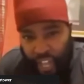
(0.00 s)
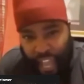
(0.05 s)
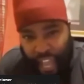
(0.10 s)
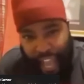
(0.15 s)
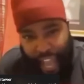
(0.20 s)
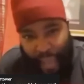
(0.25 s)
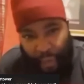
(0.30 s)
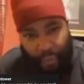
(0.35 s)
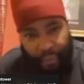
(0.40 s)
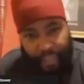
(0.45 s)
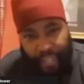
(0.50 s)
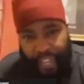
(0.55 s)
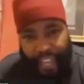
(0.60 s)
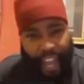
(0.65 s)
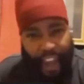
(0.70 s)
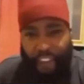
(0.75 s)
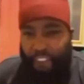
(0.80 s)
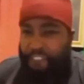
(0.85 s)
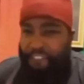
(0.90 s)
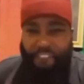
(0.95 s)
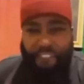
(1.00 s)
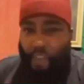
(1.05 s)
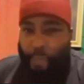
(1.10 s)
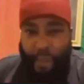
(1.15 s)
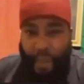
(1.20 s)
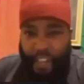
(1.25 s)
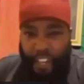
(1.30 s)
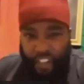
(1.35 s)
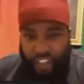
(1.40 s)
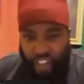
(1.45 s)
I don't care how
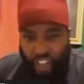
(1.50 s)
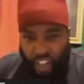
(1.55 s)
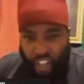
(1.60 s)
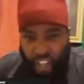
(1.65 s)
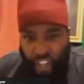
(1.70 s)
feminine she